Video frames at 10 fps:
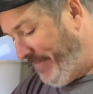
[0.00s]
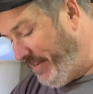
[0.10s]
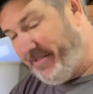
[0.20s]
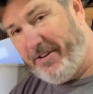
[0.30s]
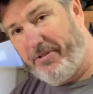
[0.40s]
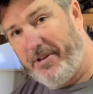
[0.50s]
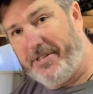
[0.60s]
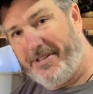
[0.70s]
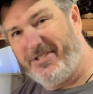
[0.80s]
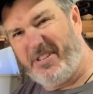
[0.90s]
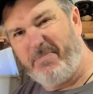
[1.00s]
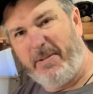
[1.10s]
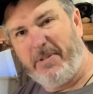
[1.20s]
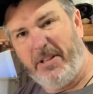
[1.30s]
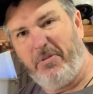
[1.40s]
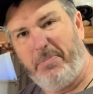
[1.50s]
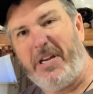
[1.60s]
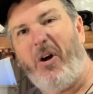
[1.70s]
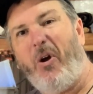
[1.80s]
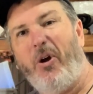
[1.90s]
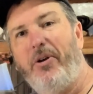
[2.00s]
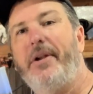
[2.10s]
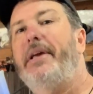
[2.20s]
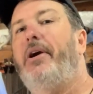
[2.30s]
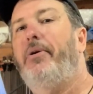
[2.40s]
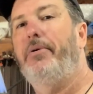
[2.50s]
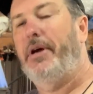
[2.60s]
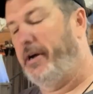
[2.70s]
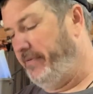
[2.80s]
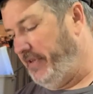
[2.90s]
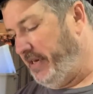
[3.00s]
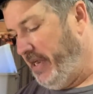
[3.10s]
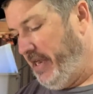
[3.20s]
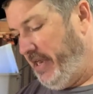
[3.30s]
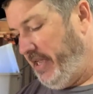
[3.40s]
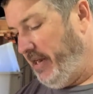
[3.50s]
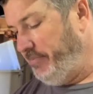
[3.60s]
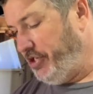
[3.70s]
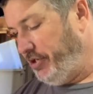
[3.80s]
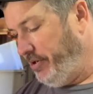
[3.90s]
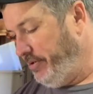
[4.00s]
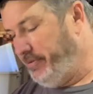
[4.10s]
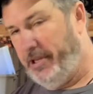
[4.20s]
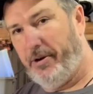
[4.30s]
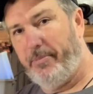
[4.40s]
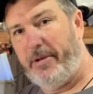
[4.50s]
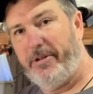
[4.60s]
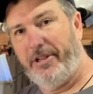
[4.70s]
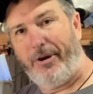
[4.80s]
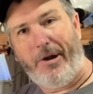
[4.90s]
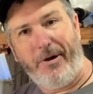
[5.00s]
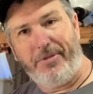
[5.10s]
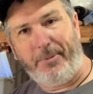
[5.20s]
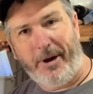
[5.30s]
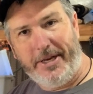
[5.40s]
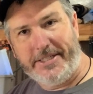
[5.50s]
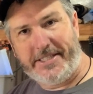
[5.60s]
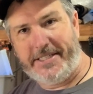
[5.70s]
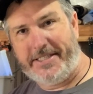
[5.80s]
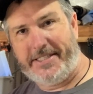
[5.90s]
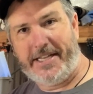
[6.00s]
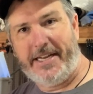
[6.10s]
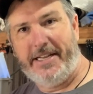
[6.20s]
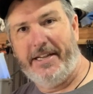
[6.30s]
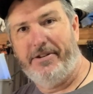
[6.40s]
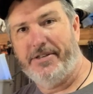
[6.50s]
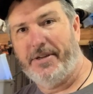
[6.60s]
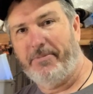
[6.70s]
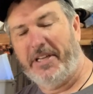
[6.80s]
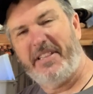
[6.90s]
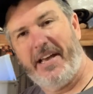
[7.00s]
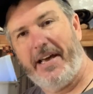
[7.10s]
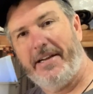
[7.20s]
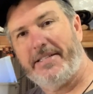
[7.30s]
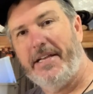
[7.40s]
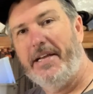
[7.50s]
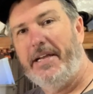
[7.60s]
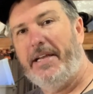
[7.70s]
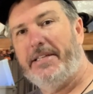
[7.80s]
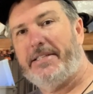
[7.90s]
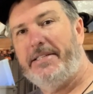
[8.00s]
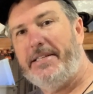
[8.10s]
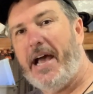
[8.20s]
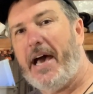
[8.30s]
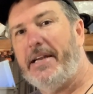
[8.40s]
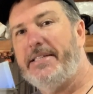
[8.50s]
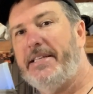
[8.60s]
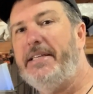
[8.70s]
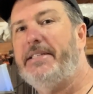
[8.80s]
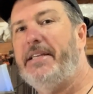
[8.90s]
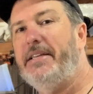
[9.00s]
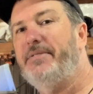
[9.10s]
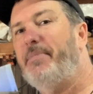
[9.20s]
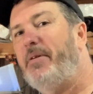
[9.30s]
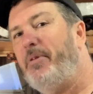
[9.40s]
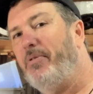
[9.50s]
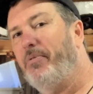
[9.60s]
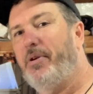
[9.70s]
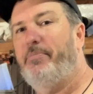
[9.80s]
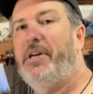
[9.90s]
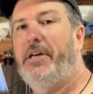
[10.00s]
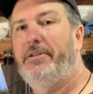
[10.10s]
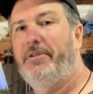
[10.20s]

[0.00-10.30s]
they're sometimes a little bit harder to get a hold of, and I'm sure, maybe a little arthritis setting in or something like that. It's not as easy as maybe it would have been